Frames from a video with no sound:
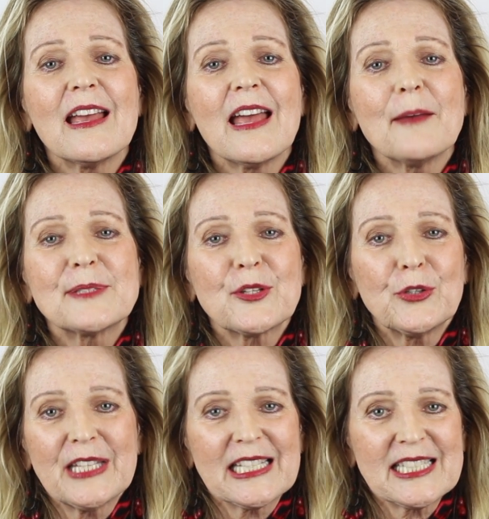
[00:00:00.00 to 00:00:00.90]

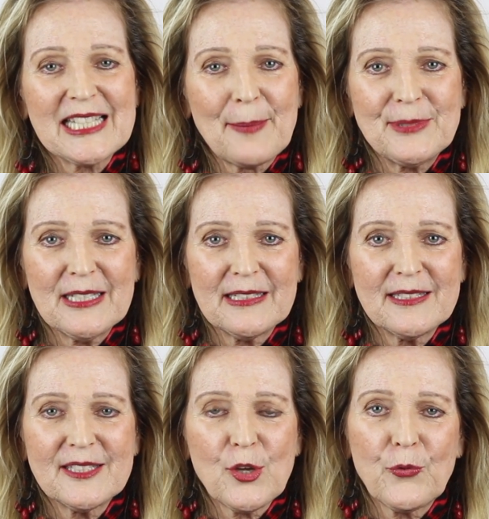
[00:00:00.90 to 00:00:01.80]
absolutely
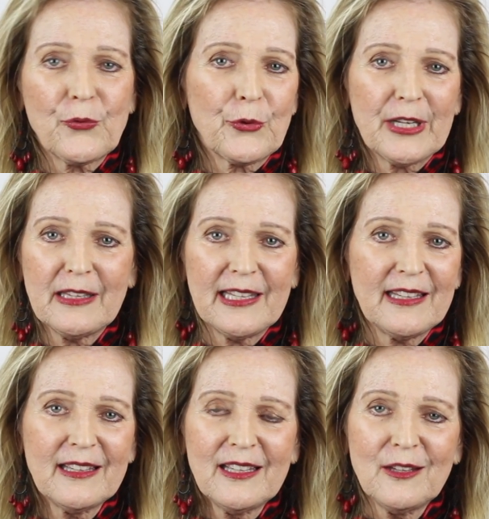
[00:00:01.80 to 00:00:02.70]
accepted so freely
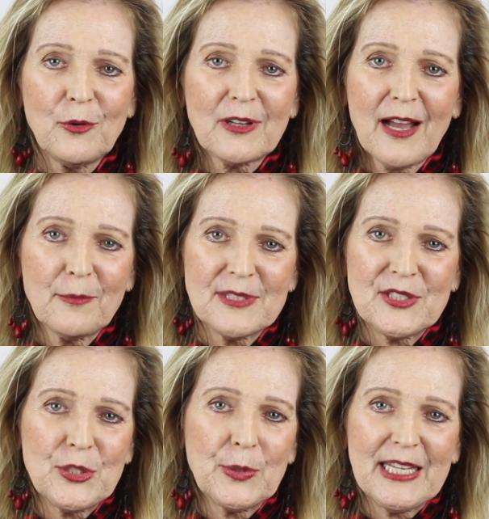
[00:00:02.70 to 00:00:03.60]
what God
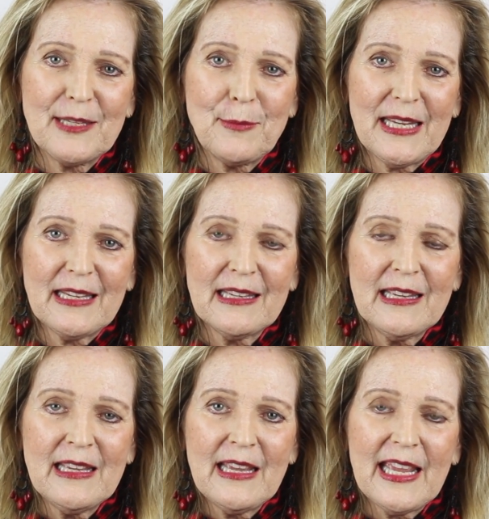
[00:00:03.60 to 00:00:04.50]
was doing in me.
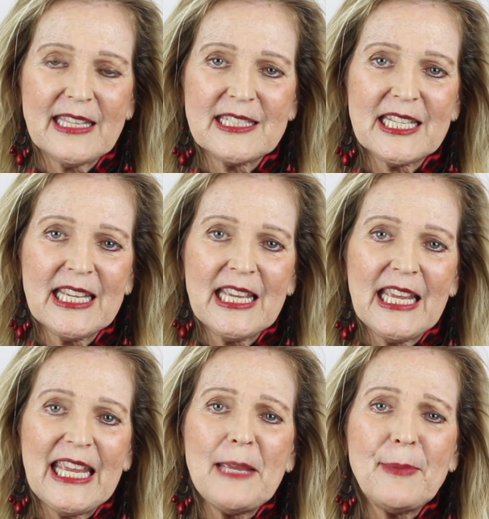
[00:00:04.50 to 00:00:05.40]
And
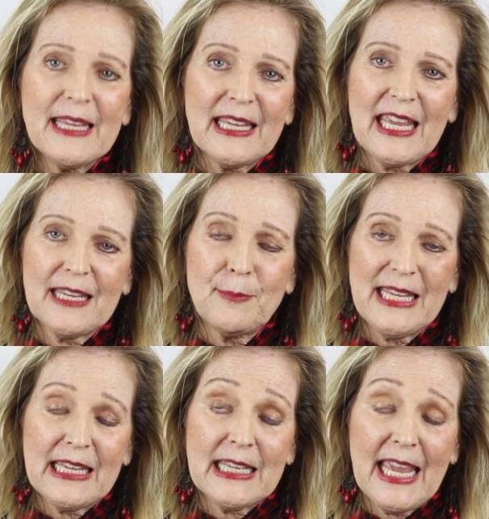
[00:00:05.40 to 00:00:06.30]
he
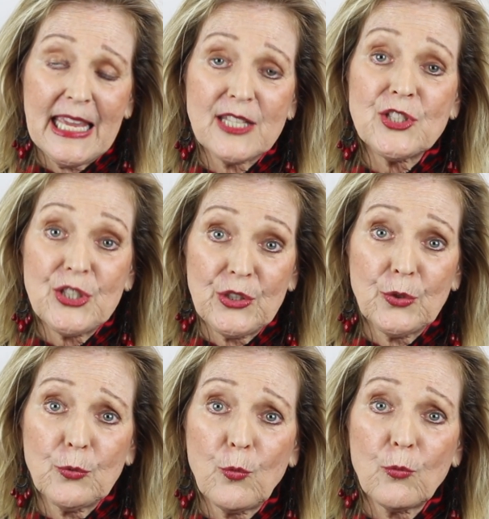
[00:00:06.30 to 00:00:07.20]
began
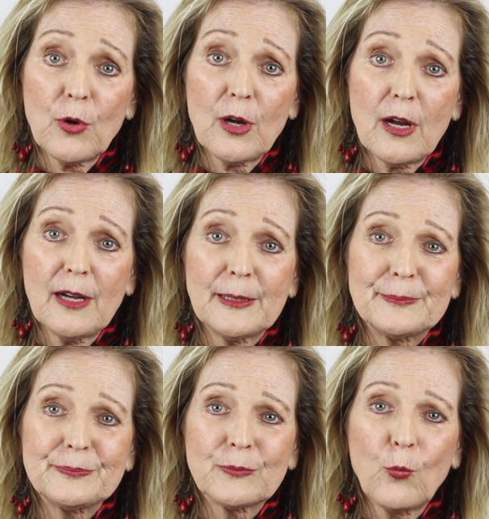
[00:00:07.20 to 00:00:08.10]
to
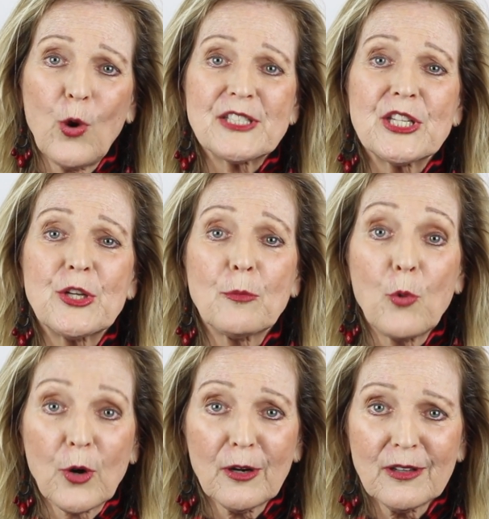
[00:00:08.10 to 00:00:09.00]
want to know
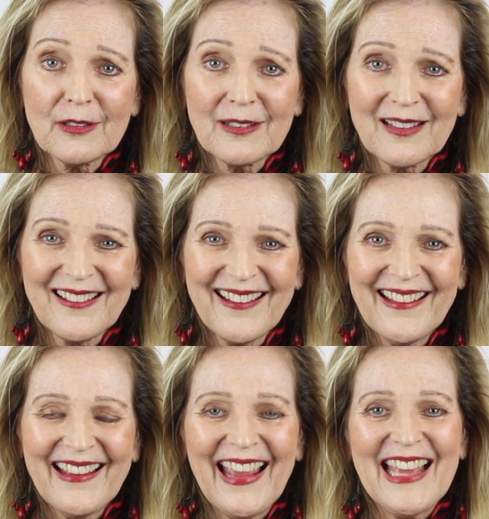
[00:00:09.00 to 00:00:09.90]
more,
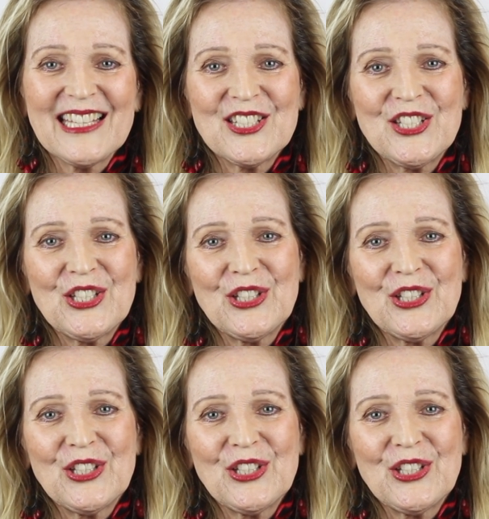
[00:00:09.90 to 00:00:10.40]
and